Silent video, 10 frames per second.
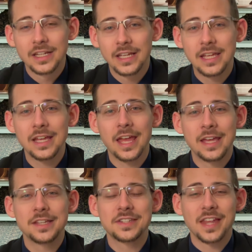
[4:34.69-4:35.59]
He
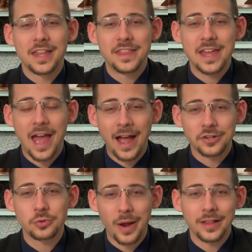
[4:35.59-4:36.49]
is the
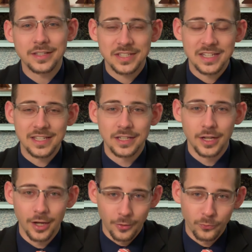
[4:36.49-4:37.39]
actuality
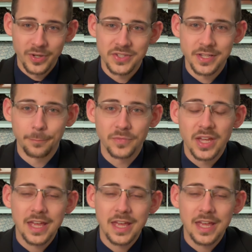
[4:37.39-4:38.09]
of wisdom.